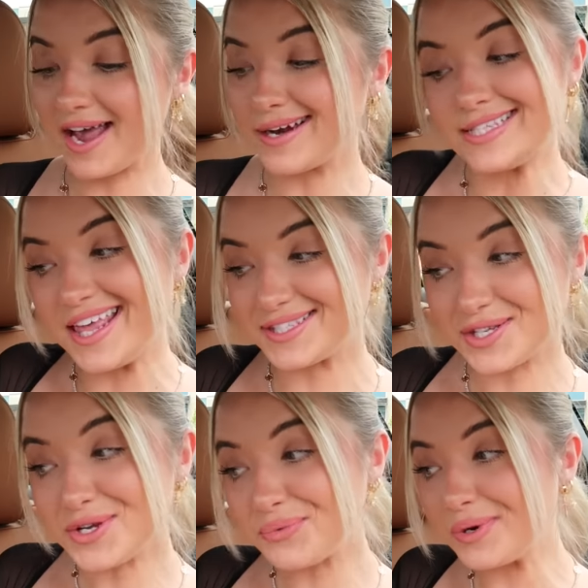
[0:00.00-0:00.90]
I gotta say, this
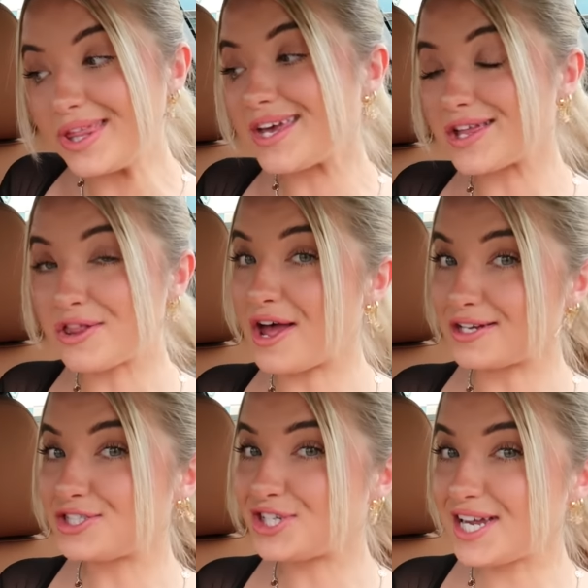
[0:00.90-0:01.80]
is a really good
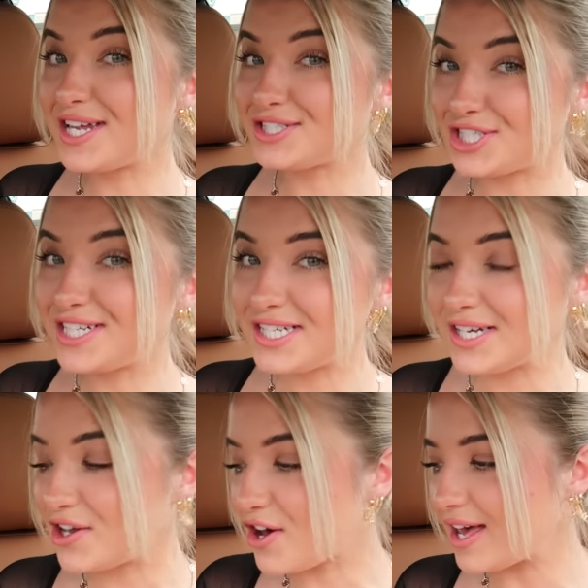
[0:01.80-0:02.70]
lunch. She
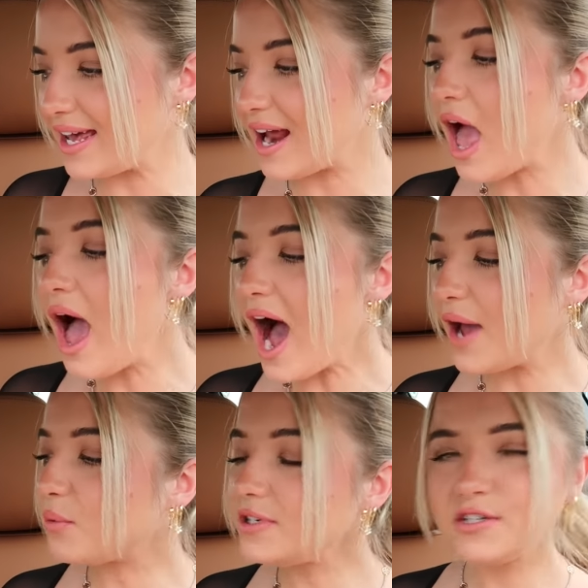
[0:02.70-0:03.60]
did good.
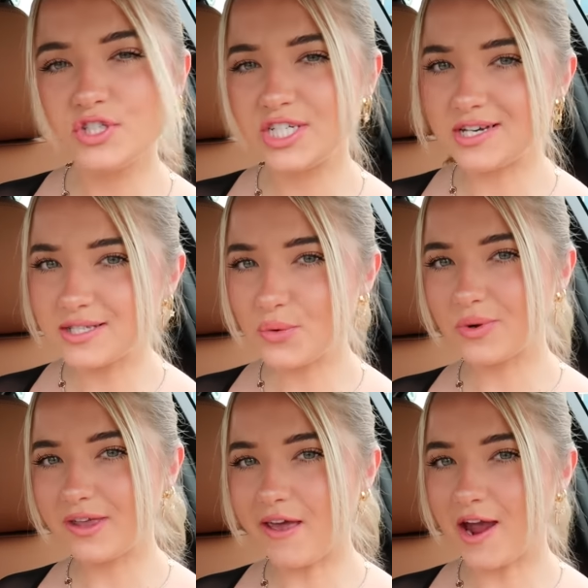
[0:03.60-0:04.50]
I wonder if she doesn't
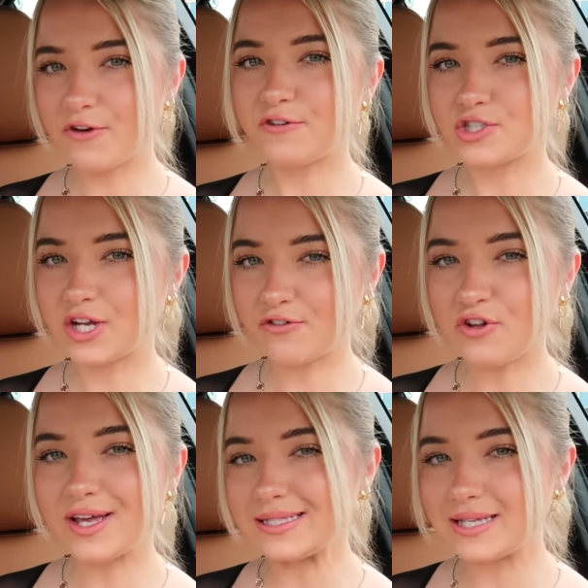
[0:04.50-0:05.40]
really care for
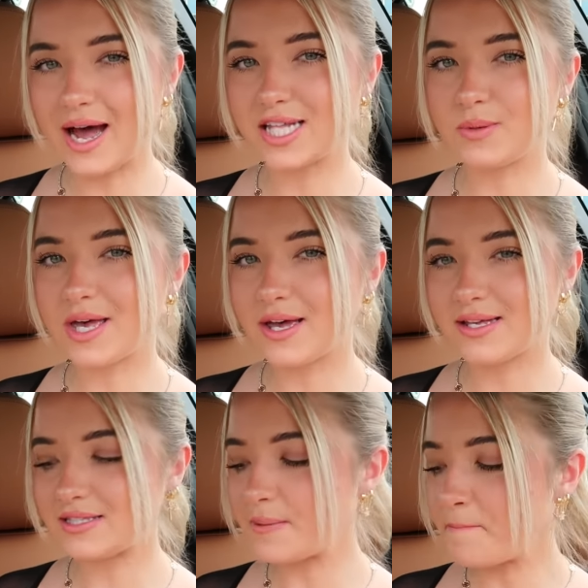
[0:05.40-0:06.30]
Chick-fil-A sides,
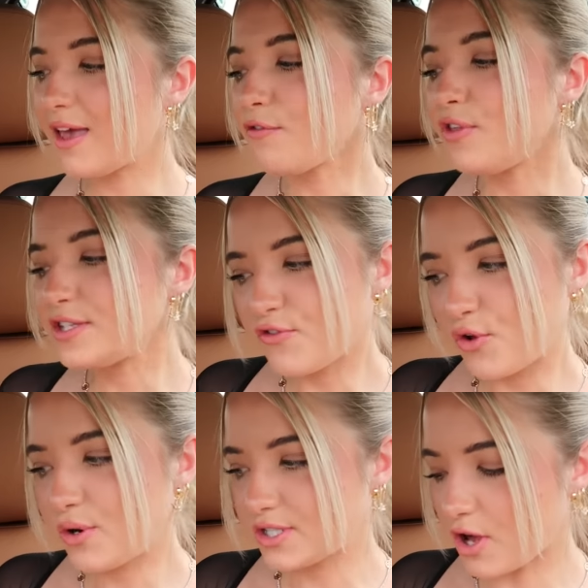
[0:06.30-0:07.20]
because if this
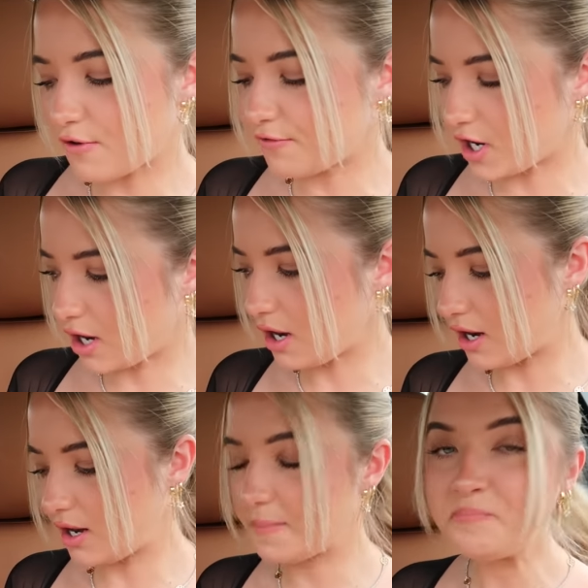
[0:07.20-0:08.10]
food is all for
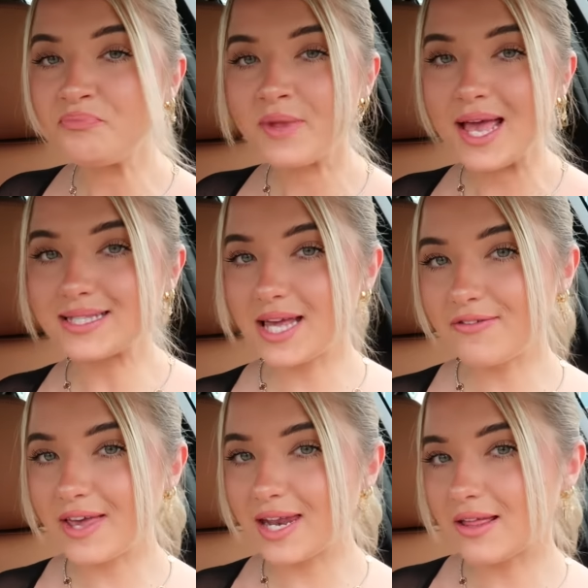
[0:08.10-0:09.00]
her, instead
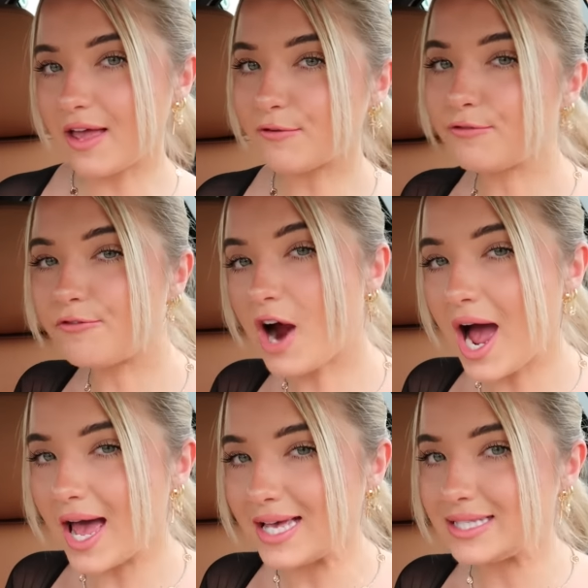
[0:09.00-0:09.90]
of getting like
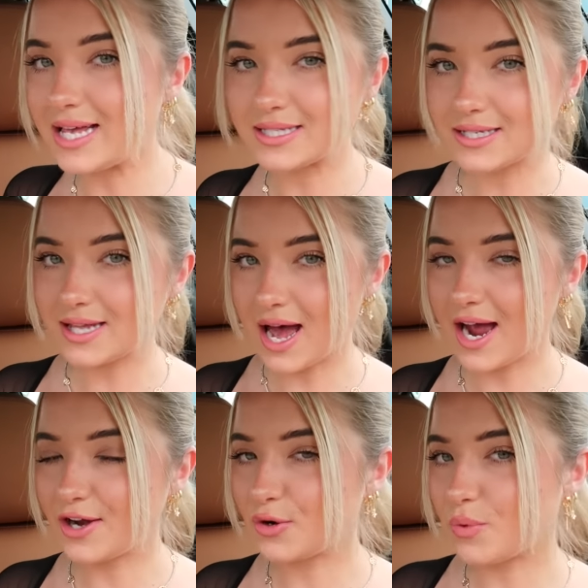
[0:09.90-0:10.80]
fries as a
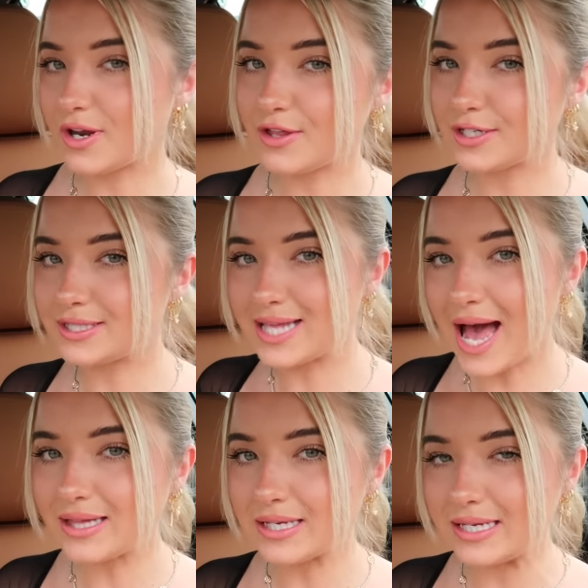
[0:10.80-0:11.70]
side or one of their
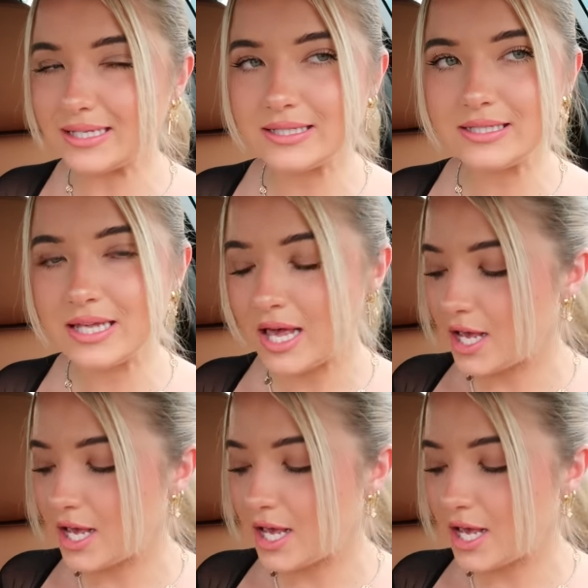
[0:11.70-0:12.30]
salads